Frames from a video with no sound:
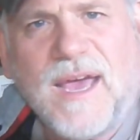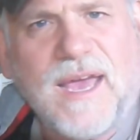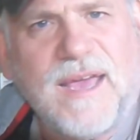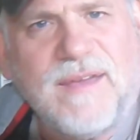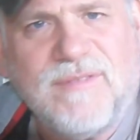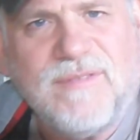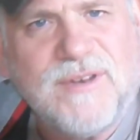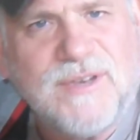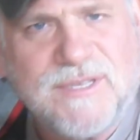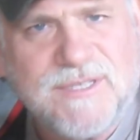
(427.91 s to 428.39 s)
I
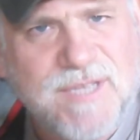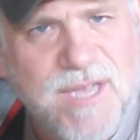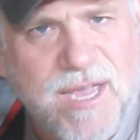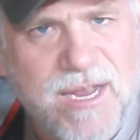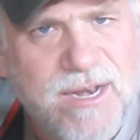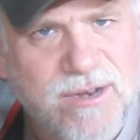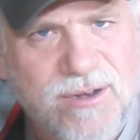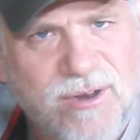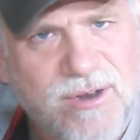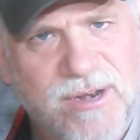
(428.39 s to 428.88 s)
haven't
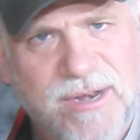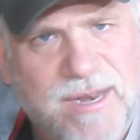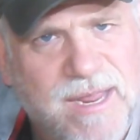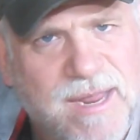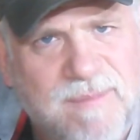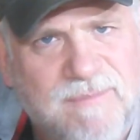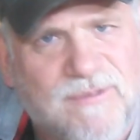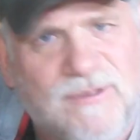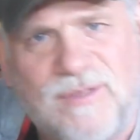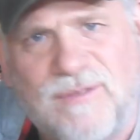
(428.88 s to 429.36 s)
decided on a
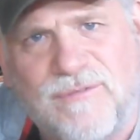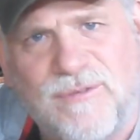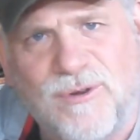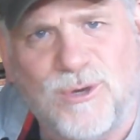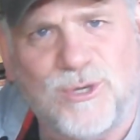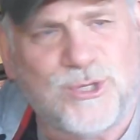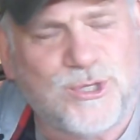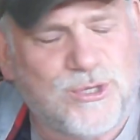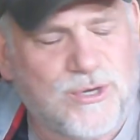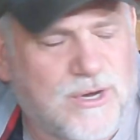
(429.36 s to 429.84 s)
name for the
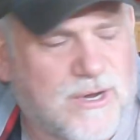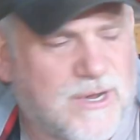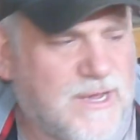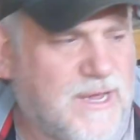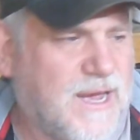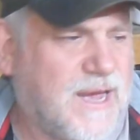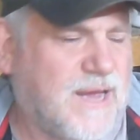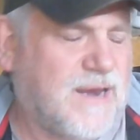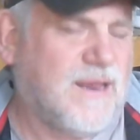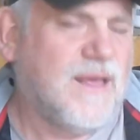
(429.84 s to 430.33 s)
first truck
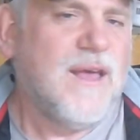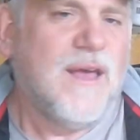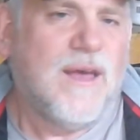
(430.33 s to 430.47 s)
yet,